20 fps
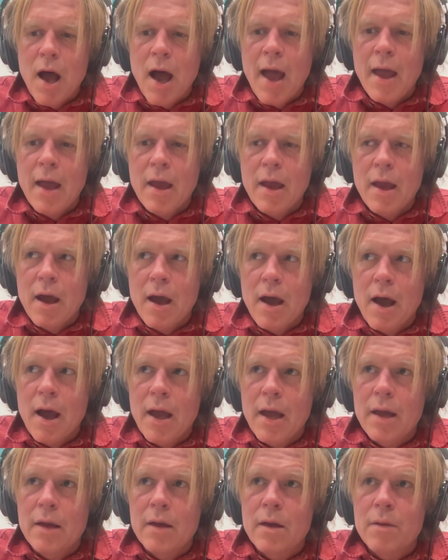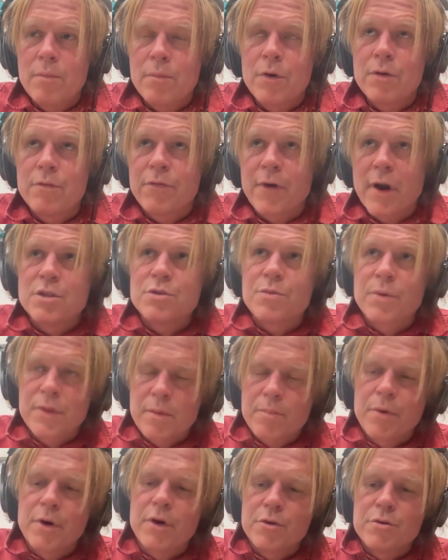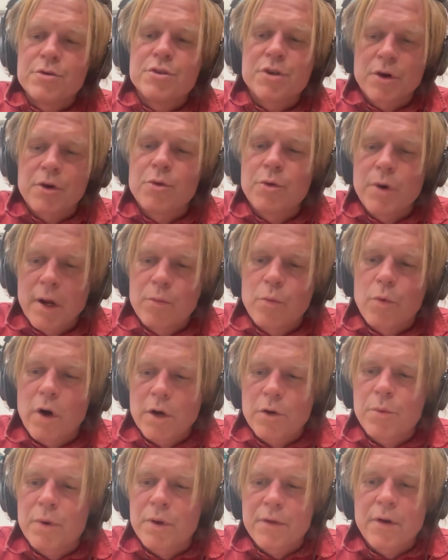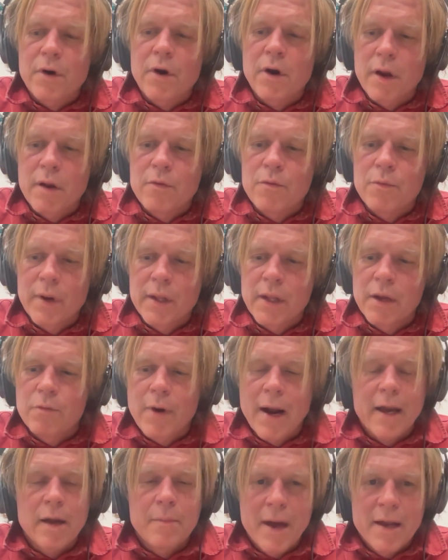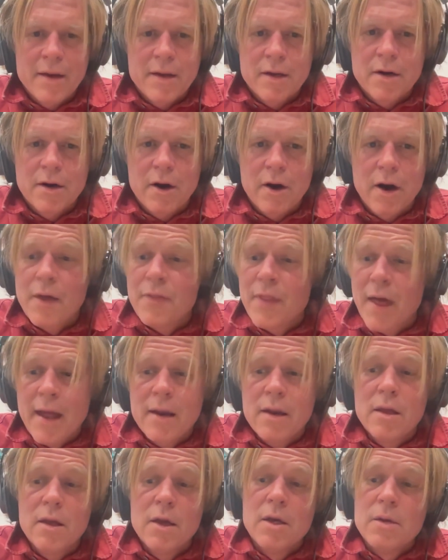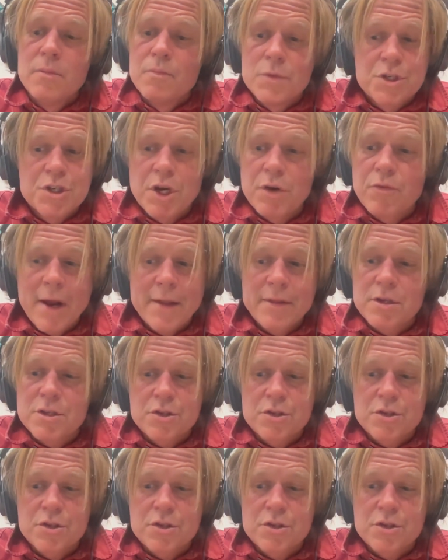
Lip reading: I am good friends with a producer who had worked with her and really recommended her. And then she read the